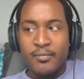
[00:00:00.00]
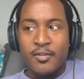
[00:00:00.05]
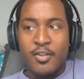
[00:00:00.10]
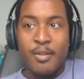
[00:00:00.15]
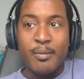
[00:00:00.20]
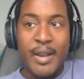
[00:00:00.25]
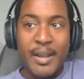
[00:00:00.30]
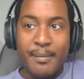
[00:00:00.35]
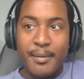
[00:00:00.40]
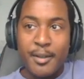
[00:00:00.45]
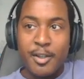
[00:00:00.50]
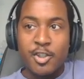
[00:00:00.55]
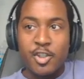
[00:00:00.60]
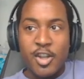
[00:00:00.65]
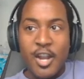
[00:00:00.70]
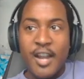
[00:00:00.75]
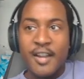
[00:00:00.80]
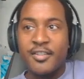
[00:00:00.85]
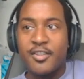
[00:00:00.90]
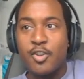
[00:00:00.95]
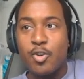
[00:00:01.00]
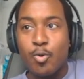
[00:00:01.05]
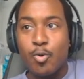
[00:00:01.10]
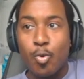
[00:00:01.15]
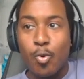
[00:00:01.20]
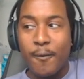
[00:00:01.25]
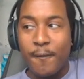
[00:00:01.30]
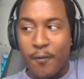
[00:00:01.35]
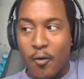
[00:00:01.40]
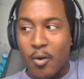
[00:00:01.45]
you might be shocked that you
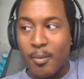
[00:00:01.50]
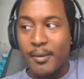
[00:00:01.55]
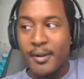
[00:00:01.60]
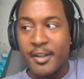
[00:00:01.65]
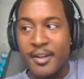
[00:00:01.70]
will form a